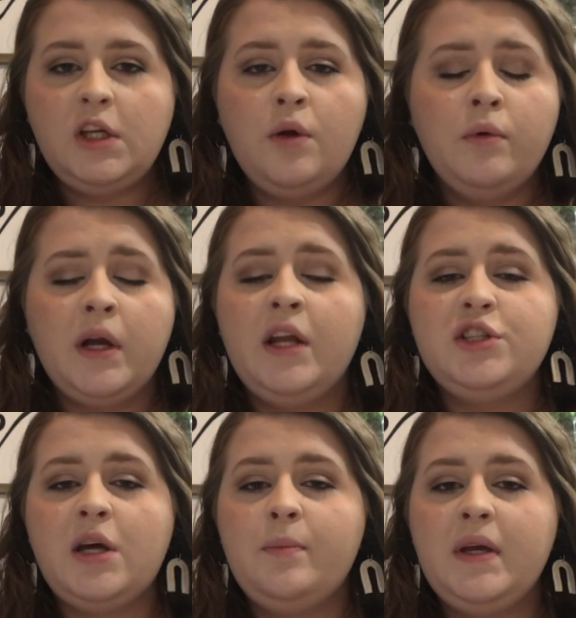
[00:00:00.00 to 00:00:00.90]
we're going to
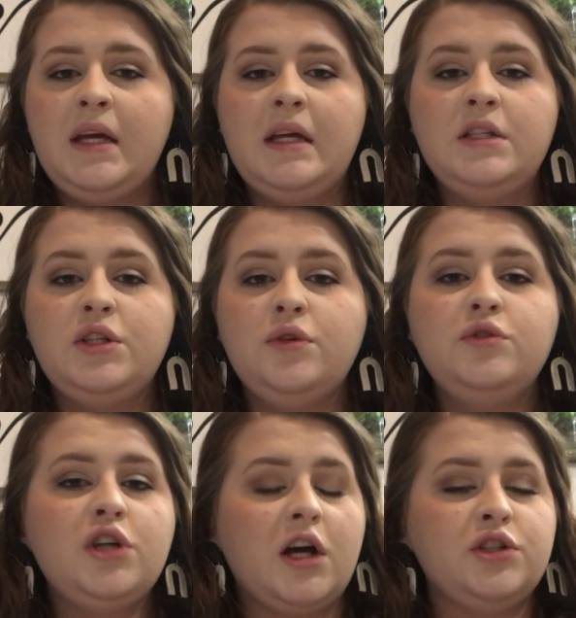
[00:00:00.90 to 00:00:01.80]
jump into
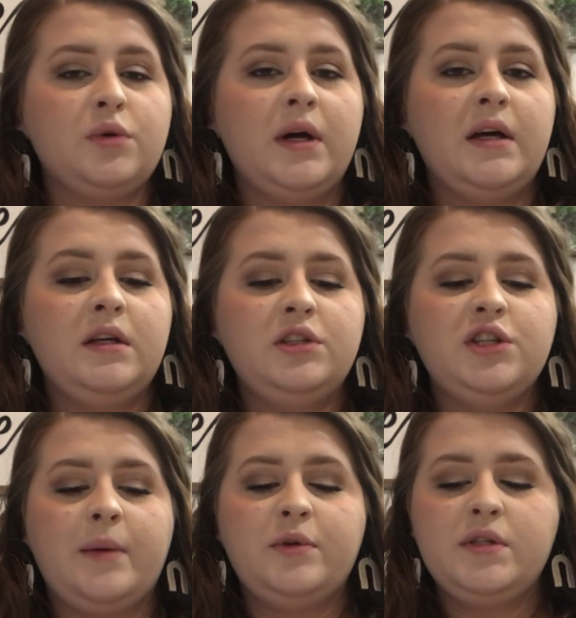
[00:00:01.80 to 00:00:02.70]
Joshua
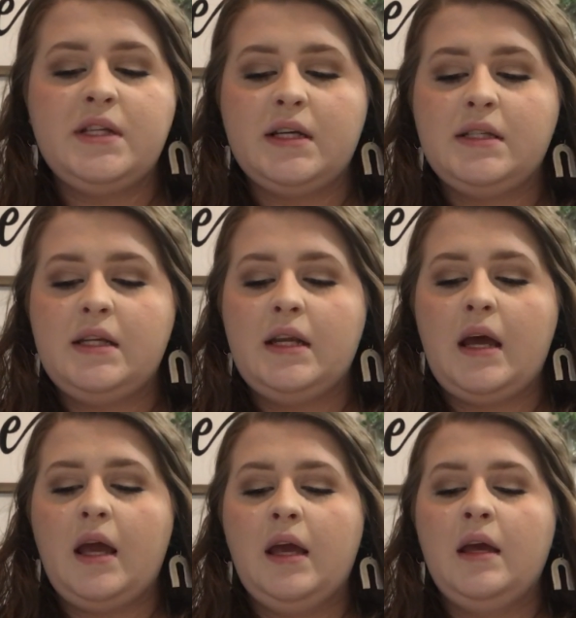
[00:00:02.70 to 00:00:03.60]
chapter 6
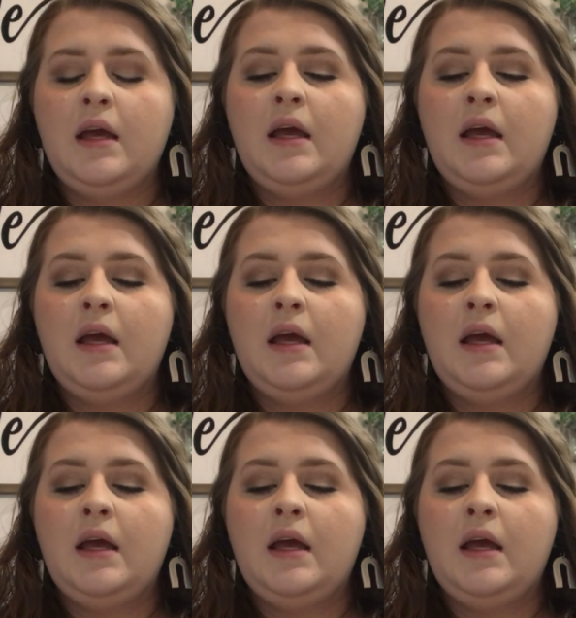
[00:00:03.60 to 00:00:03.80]
today,